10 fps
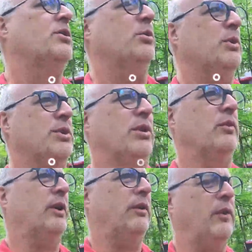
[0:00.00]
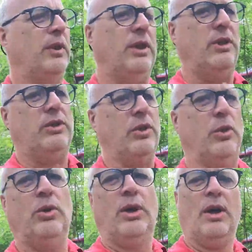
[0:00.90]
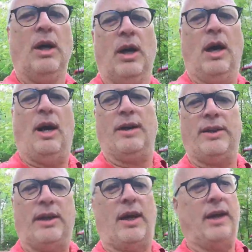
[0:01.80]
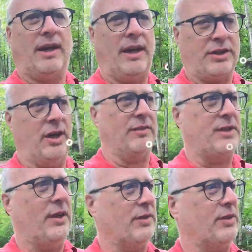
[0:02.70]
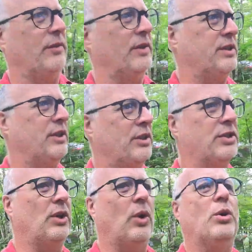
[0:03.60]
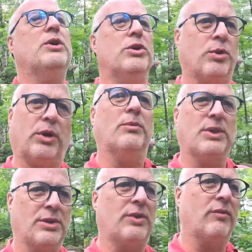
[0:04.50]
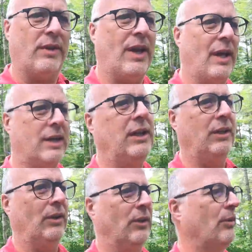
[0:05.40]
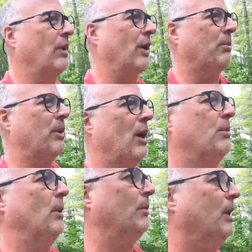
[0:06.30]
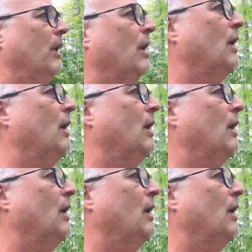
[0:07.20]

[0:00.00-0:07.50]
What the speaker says: to reserve it if you need to. I think I can actually have self-service here, so you can reserve that here without a problem.